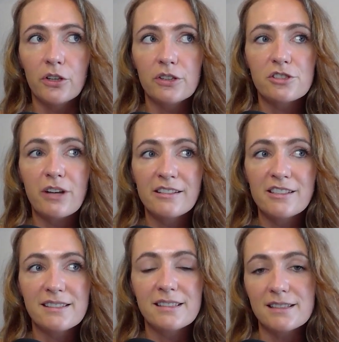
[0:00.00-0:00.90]

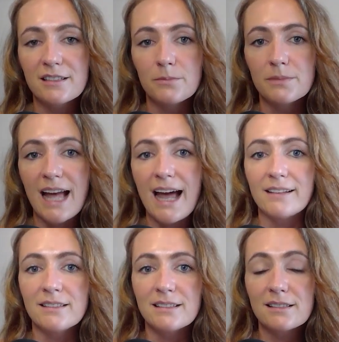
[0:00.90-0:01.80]
strategy, systems,
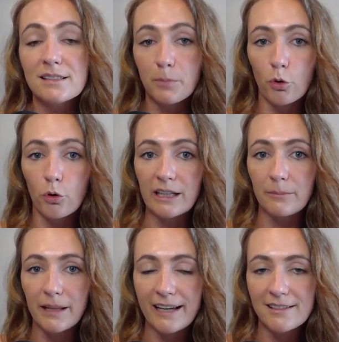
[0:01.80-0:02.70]
and support
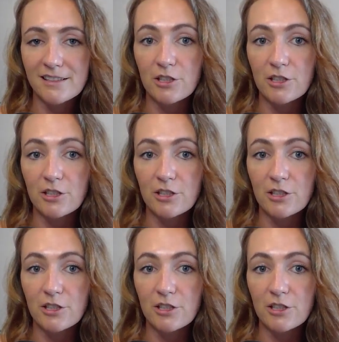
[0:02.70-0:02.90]
in place